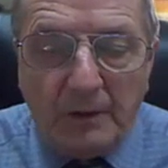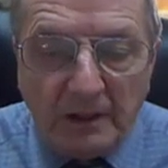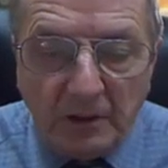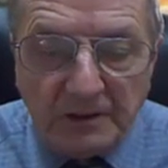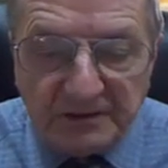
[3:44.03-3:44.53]

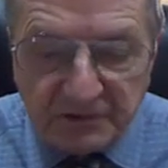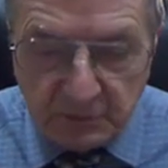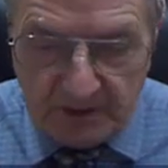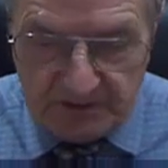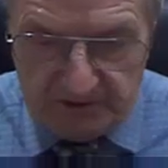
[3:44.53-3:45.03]
When I look at
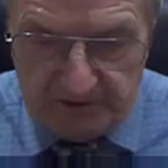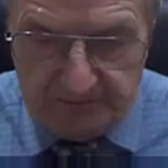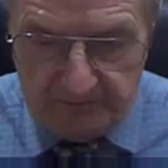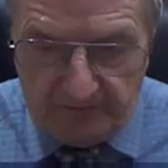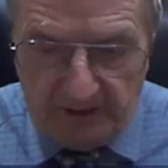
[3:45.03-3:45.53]

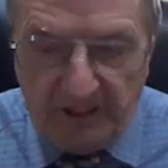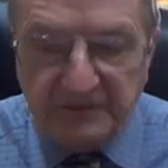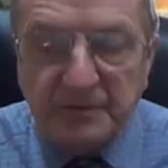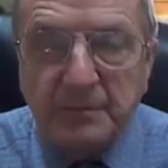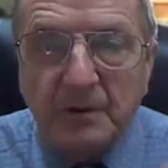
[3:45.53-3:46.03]
strategy
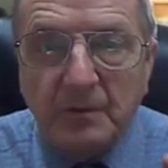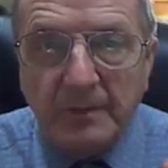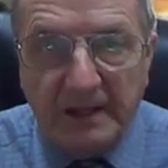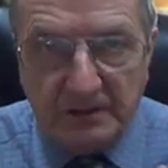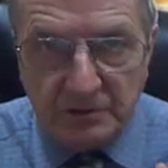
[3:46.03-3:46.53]
as a
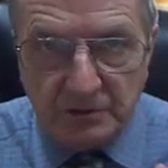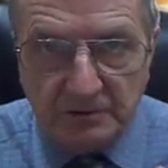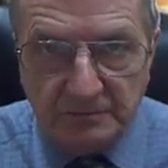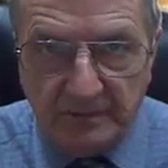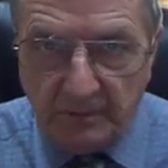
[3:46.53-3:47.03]
middle
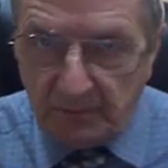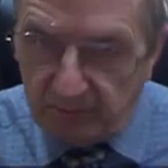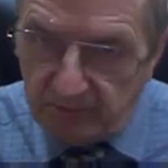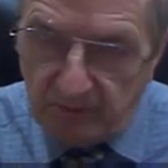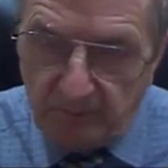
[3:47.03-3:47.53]
manager,
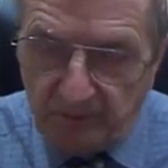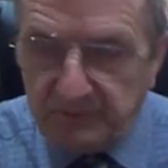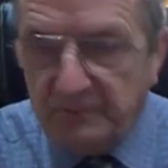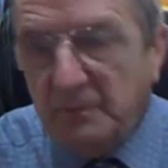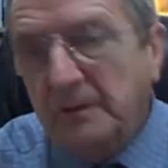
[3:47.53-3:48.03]
remember when
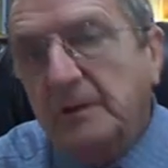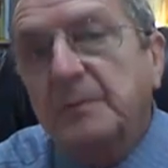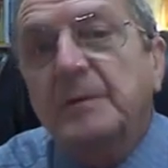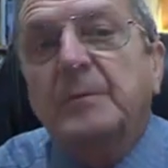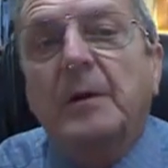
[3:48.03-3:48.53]
most of you are
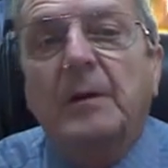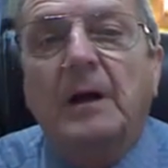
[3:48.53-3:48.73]
going to be